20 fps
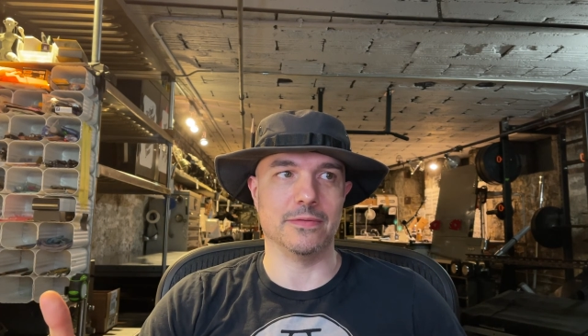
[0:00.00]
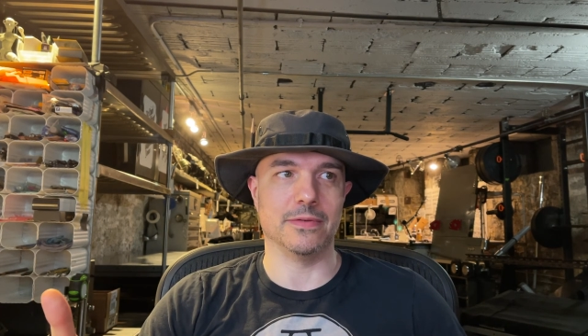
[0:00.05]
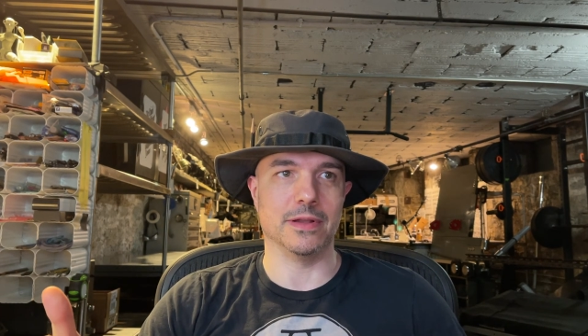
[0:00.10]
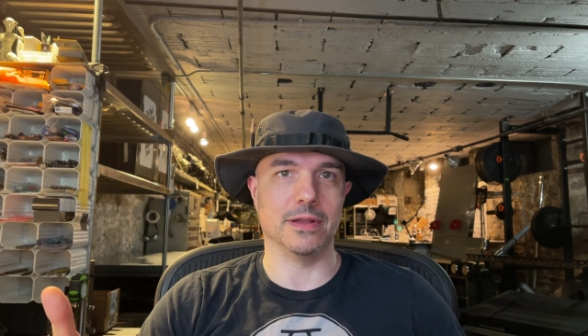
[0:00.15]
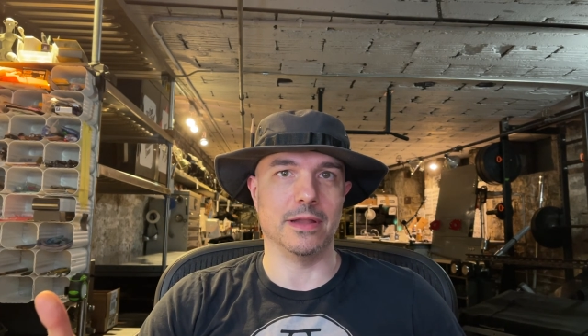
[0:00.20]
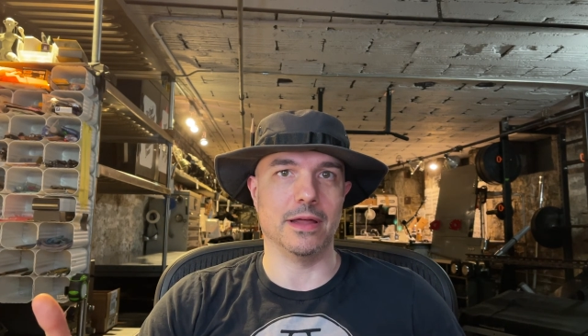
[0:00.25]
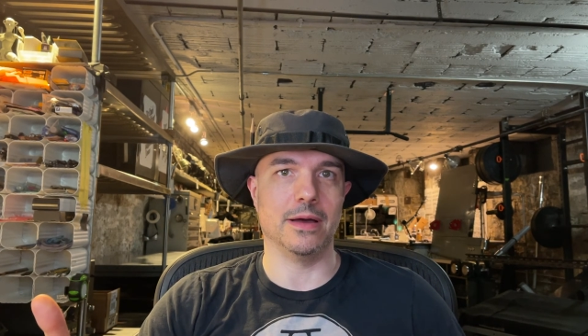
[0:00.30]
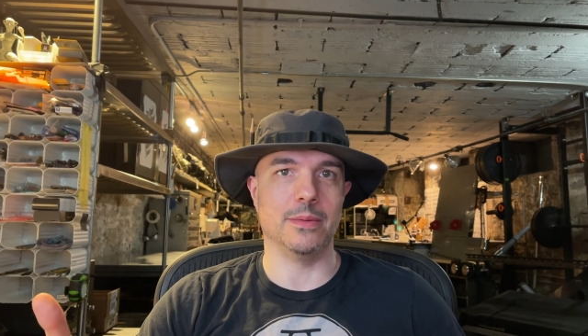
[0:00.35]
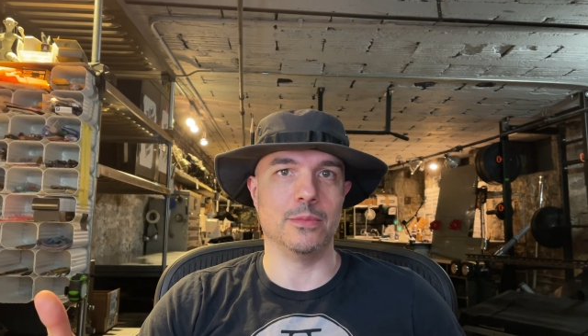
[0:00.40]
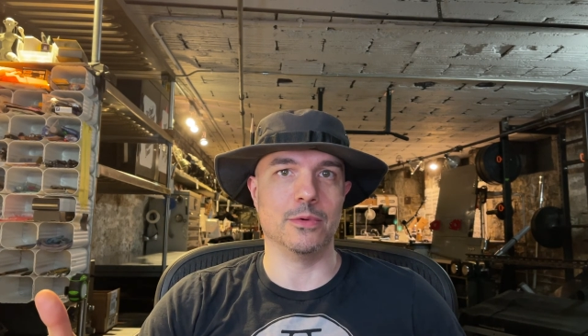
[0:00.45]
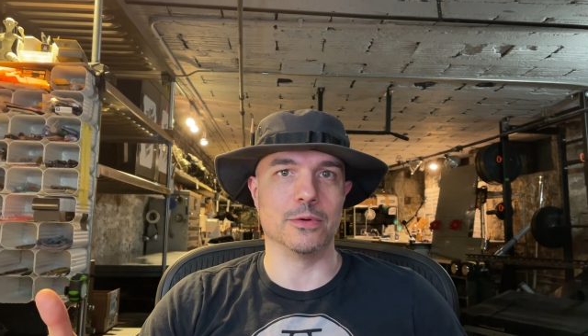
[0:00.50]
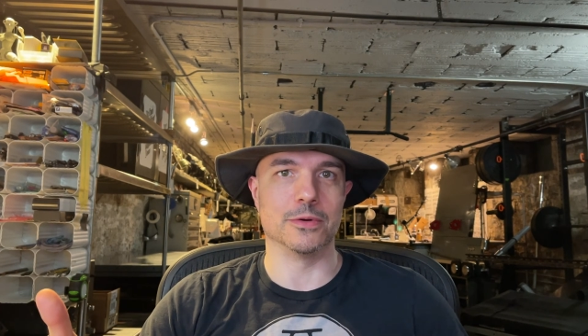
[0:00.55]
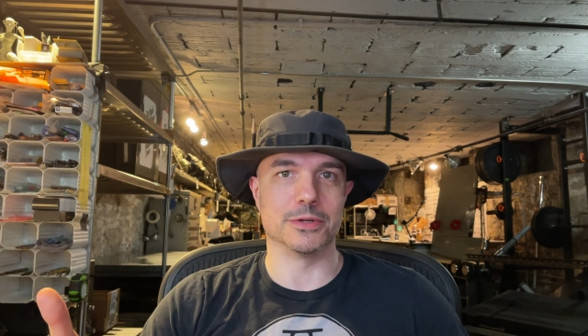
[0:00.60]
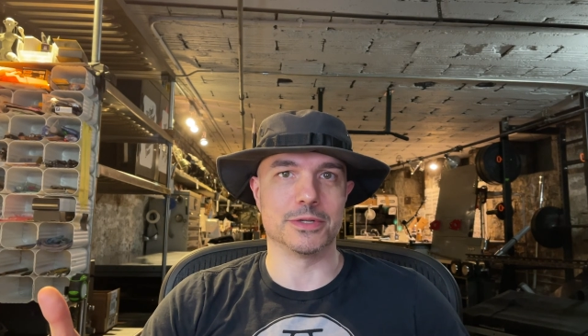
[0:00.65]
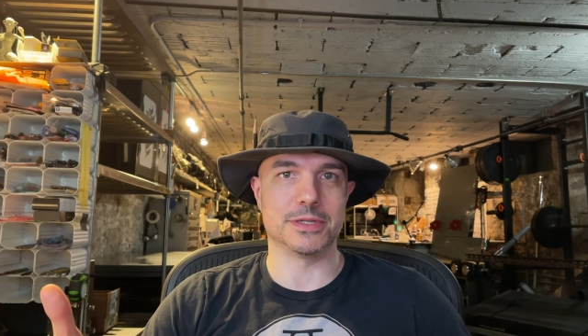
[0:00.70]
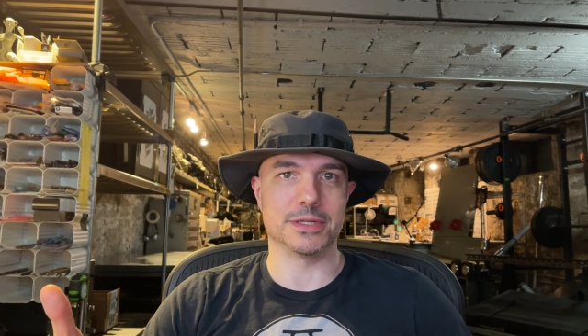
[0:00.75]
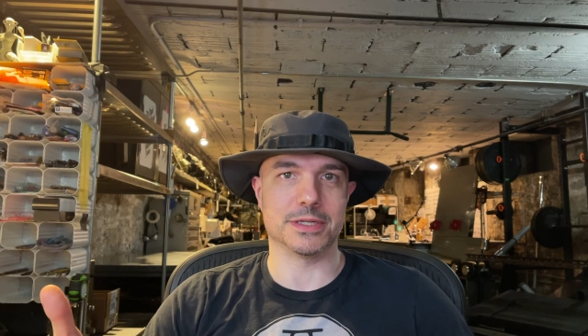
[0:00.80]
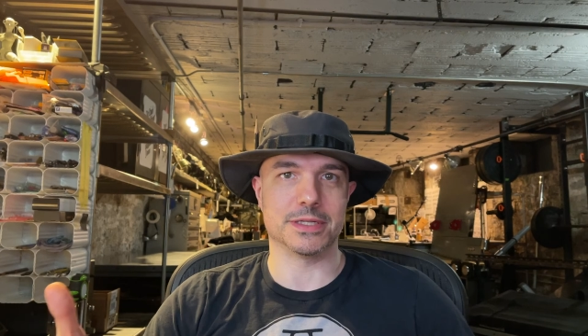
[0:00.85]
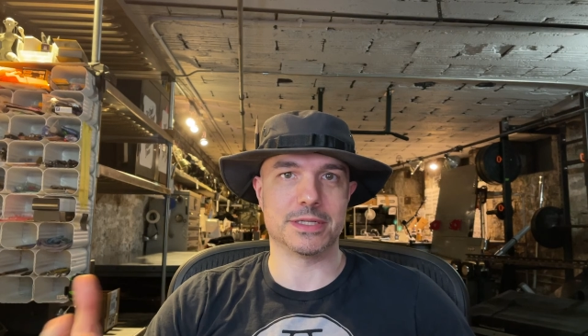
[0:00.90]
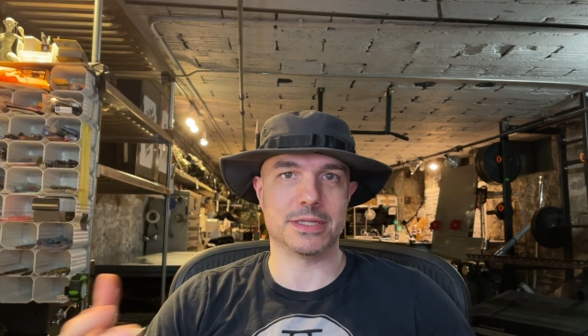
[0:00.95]
a lot more
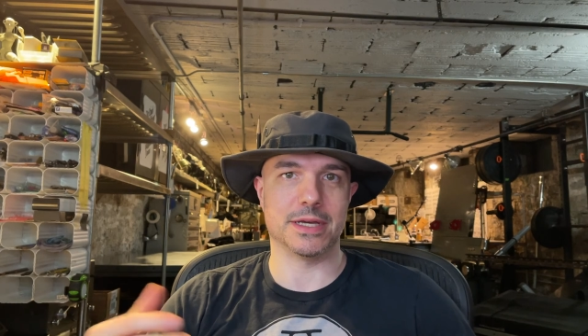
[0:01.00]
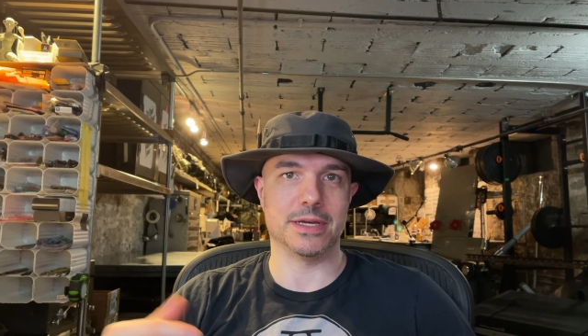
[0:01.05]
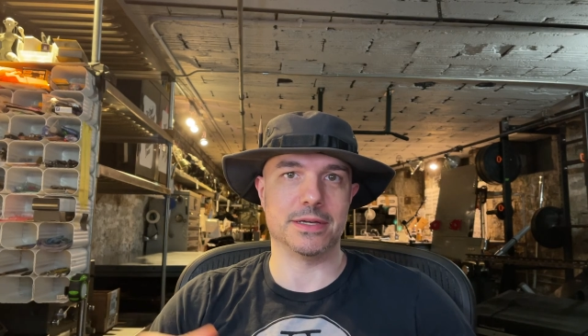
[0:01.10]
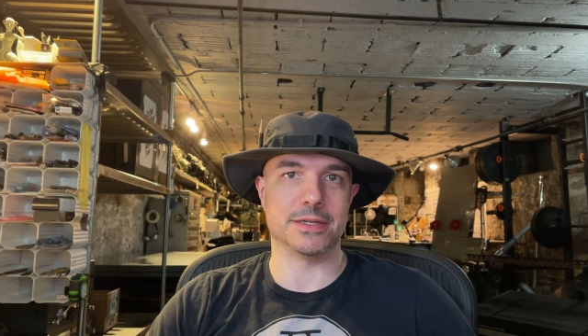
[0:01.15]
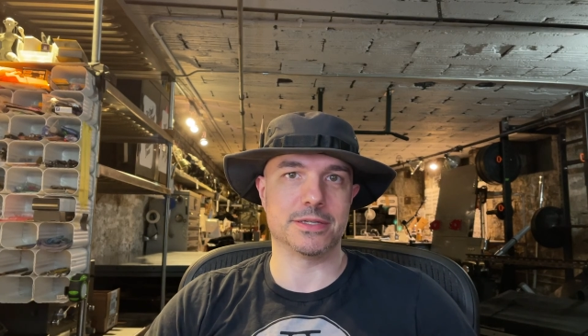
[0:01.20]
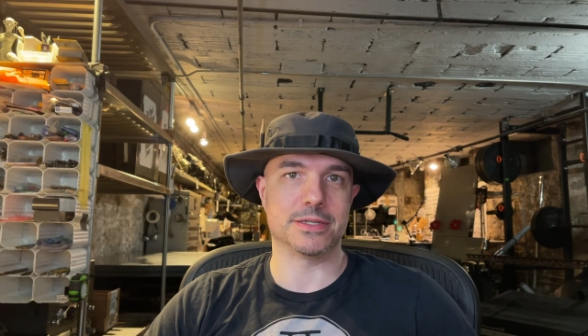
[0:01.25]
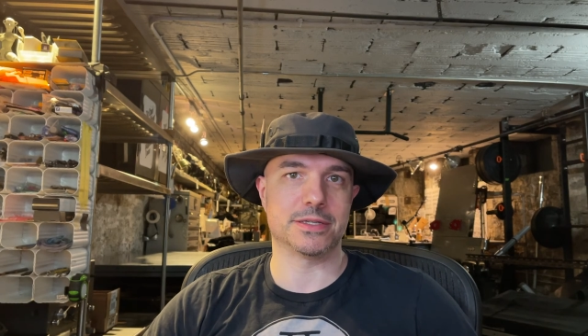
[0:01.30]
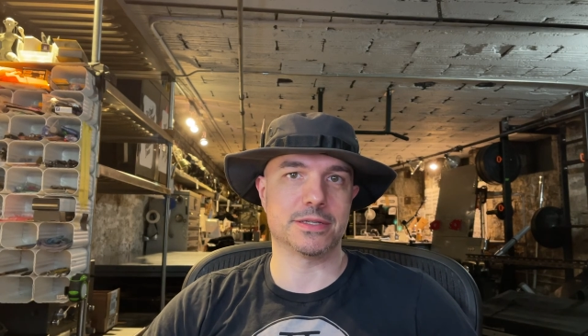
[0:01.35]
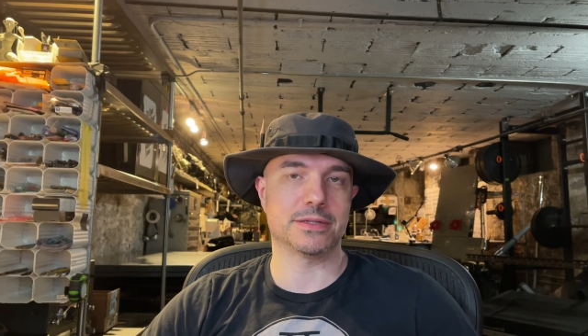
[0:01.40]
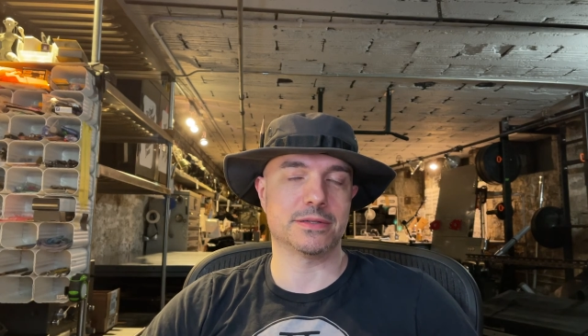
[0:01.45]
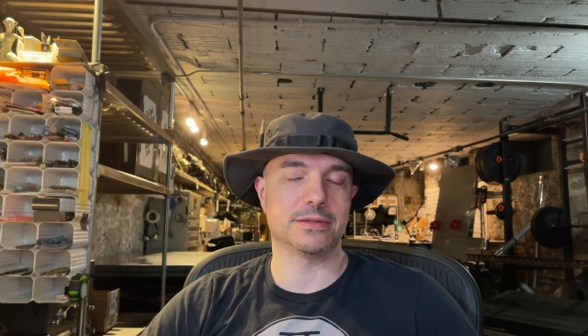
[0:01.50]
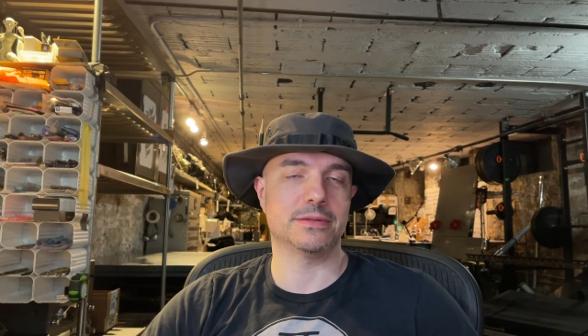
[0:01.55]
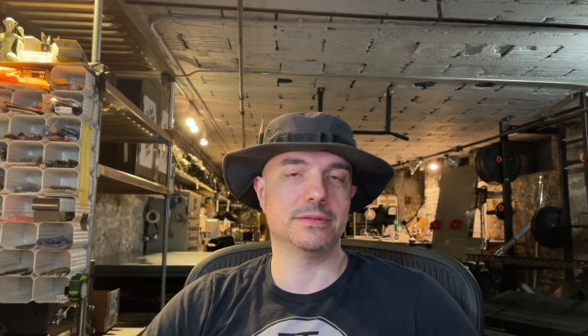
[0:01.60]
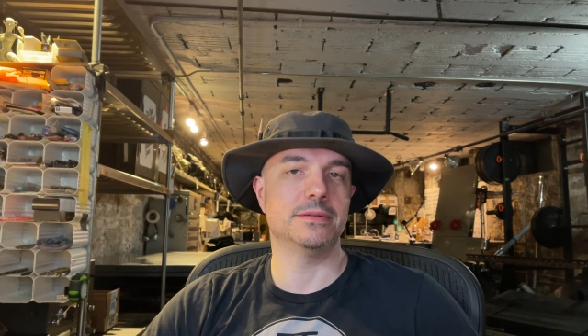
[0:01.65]
success